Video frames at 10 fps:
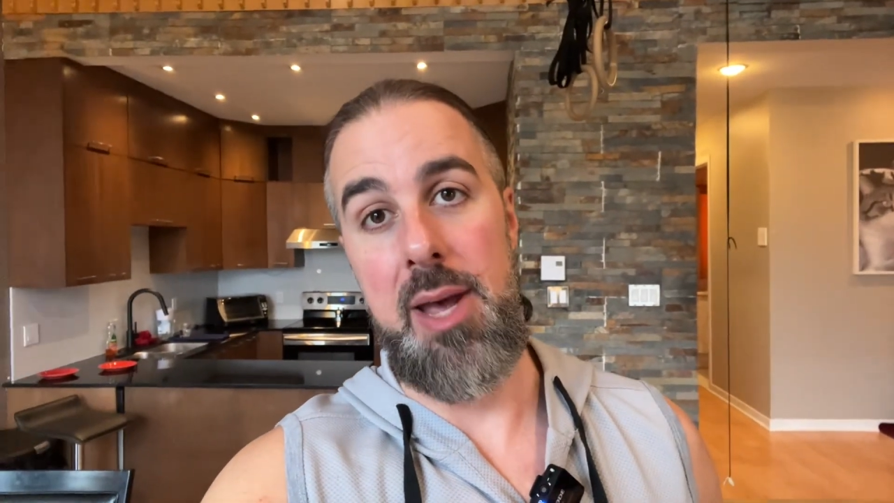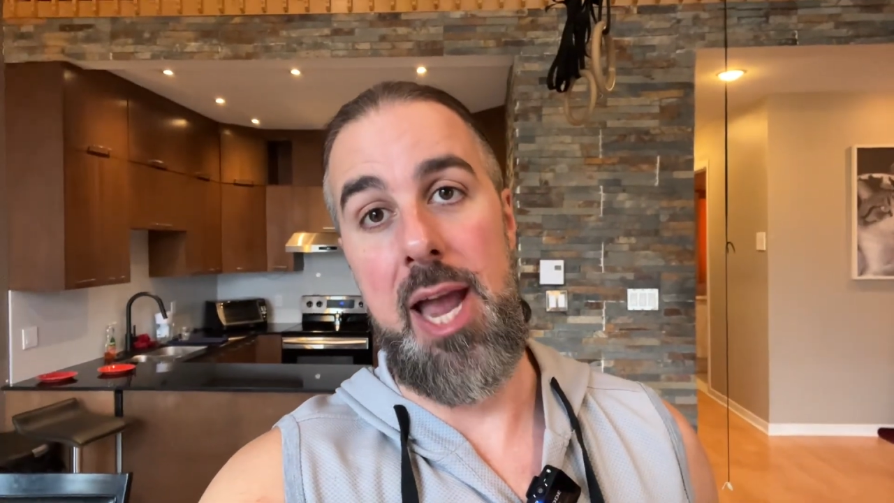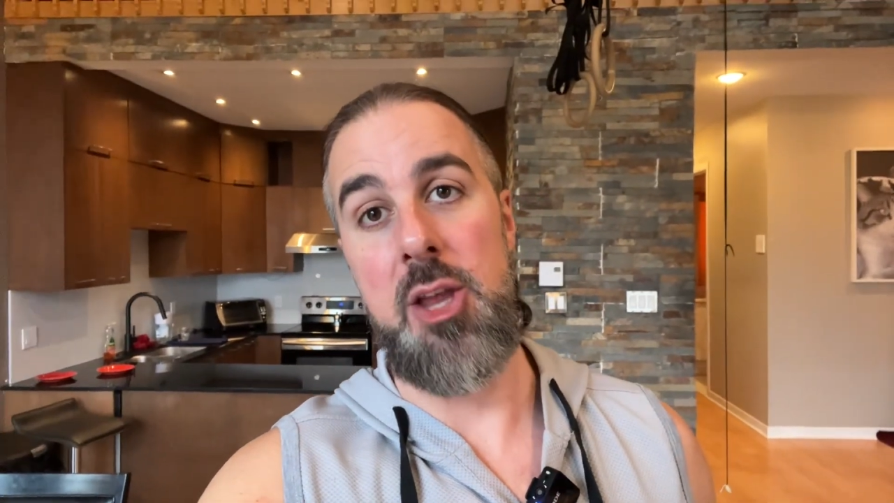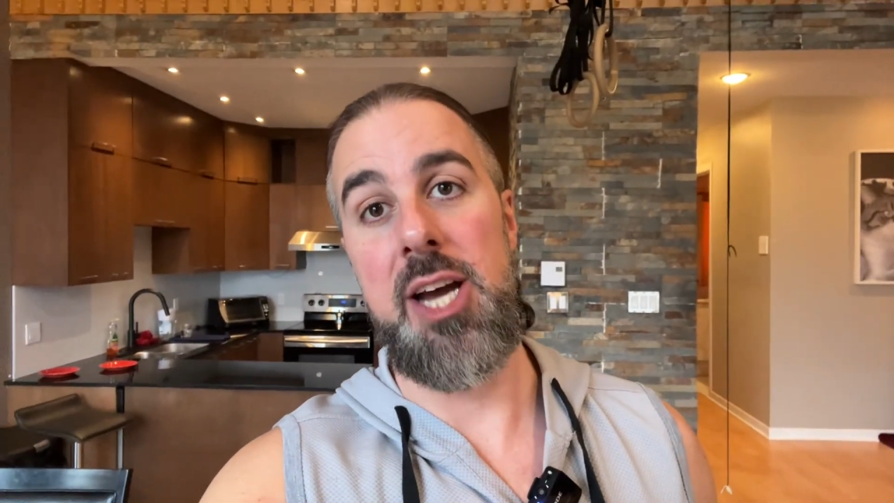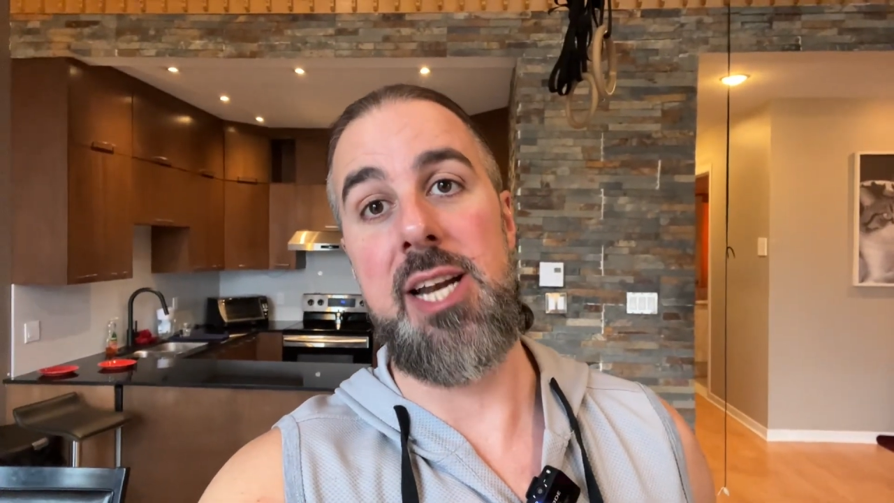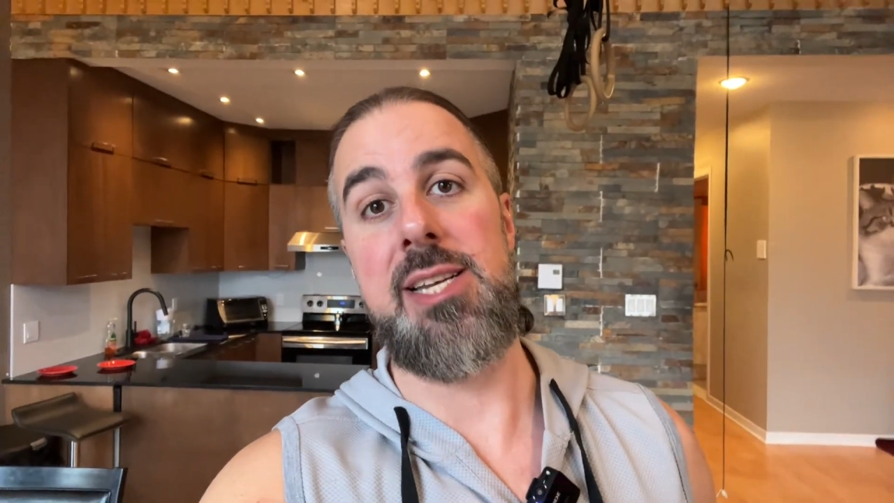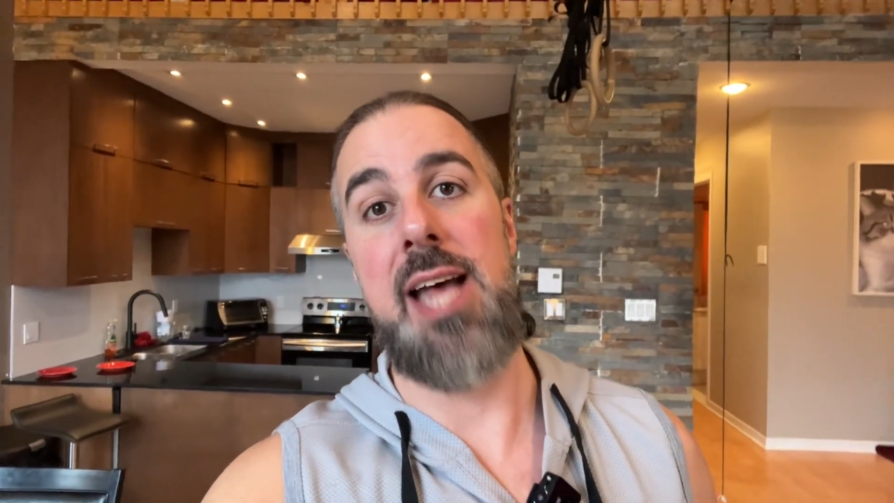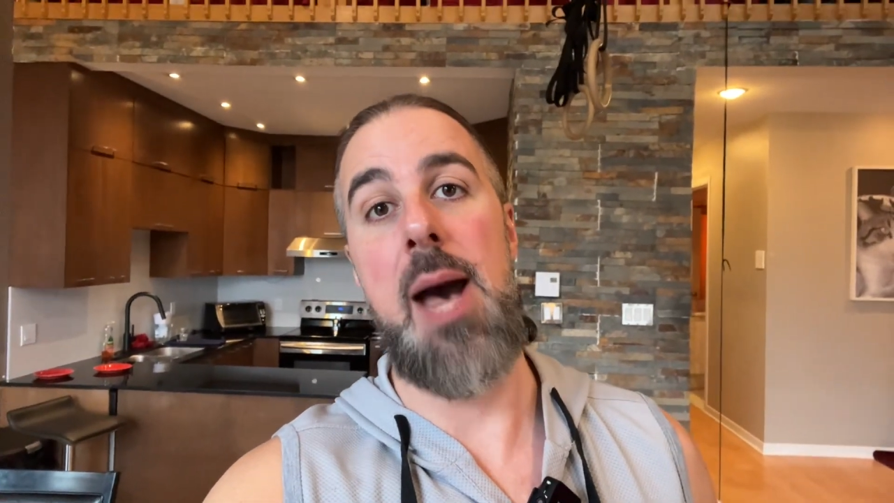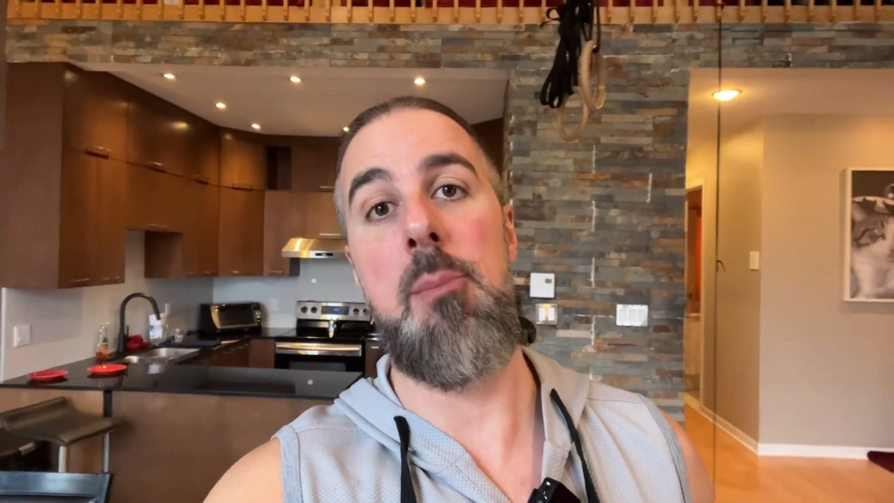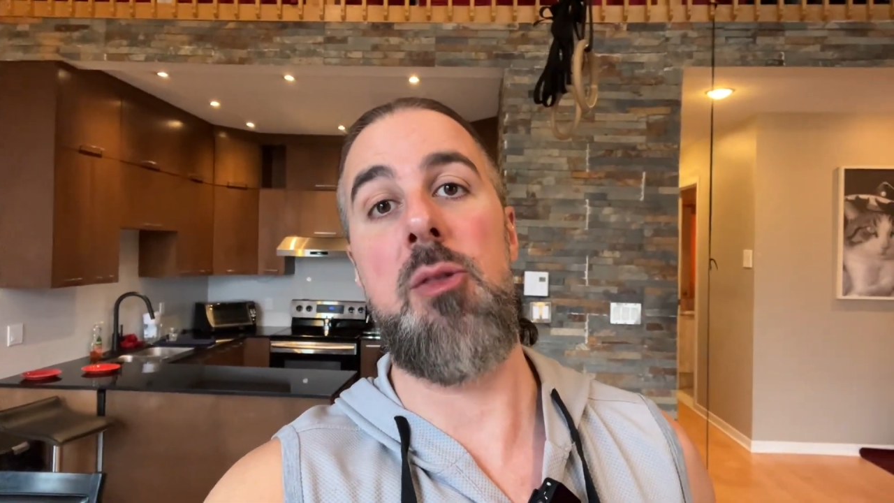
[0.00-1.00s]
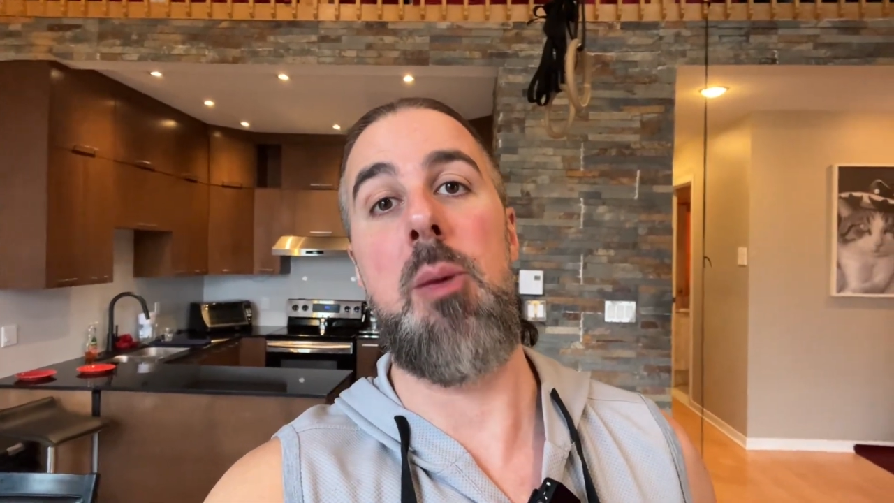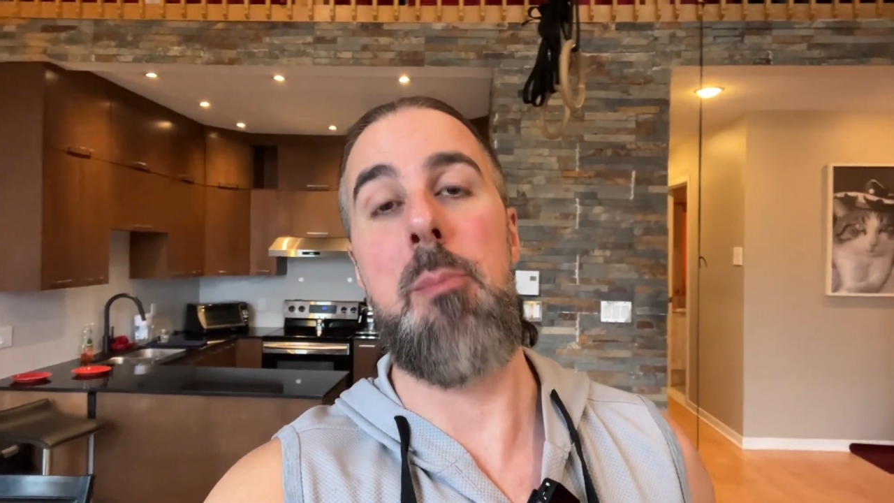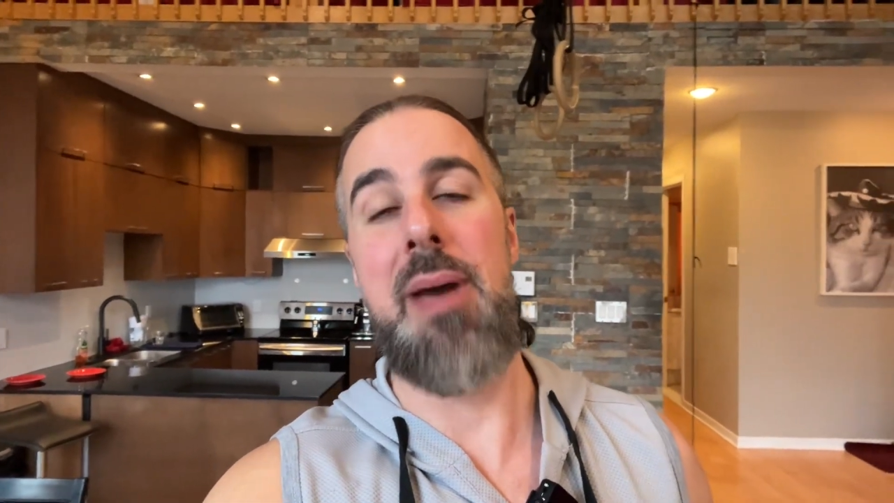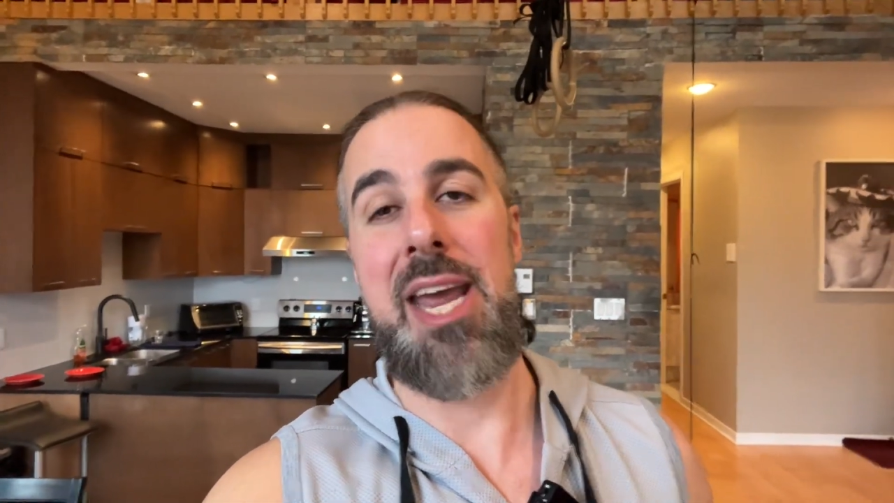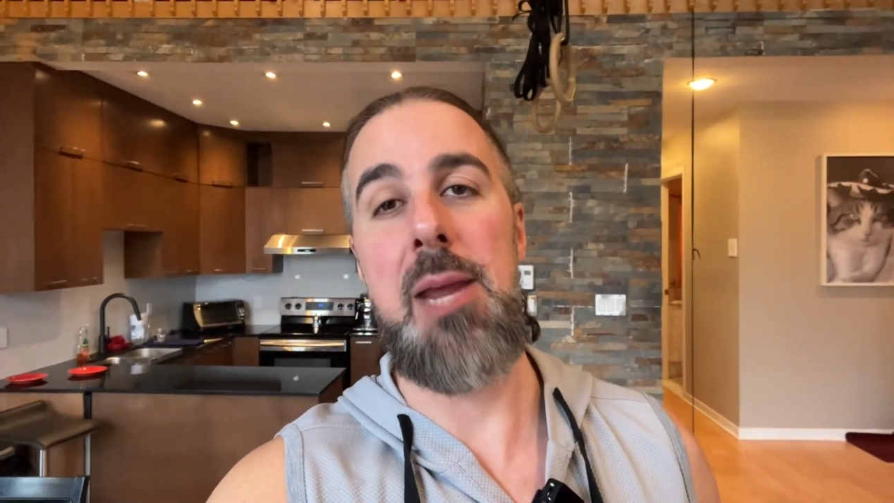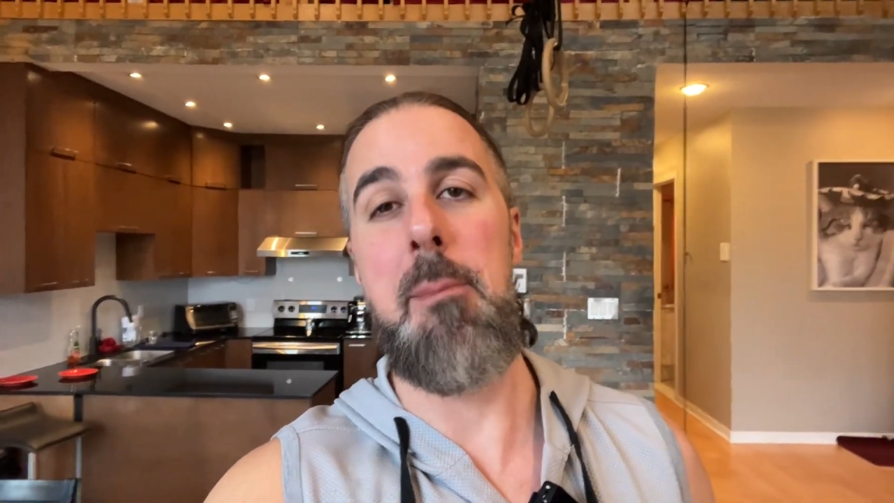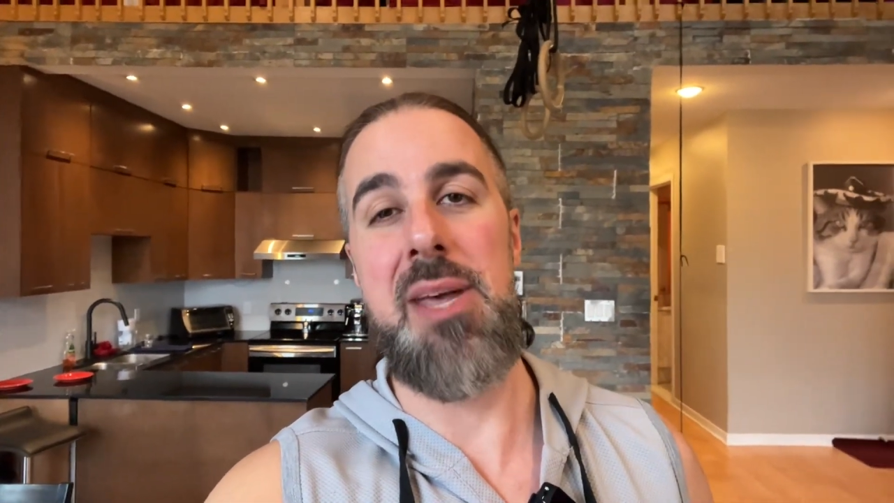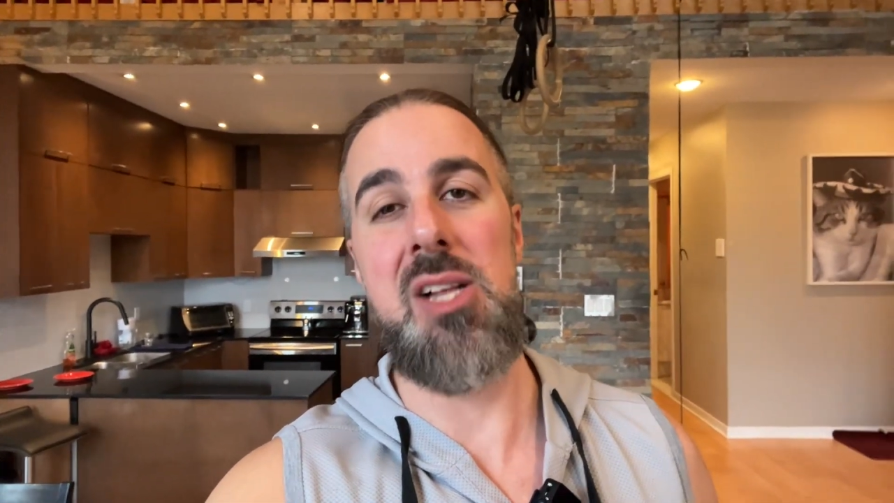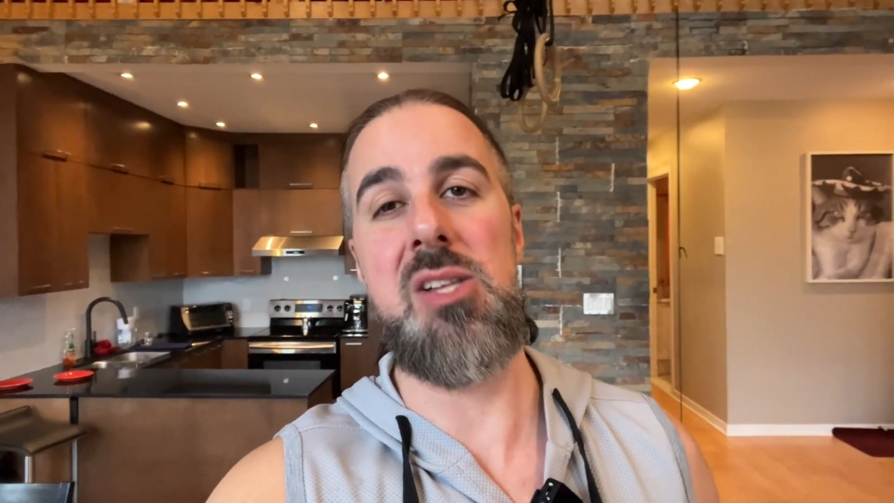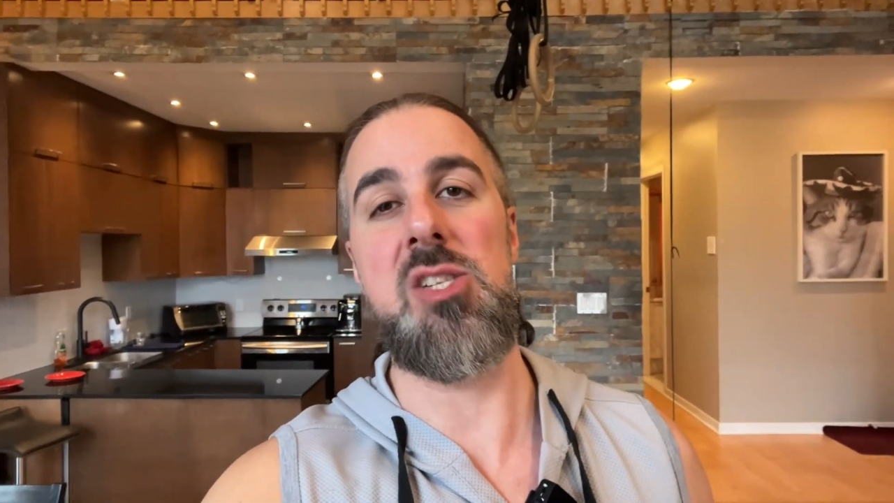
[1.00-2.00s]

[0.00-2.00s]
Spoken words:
and you're going to tap on the Pay Bills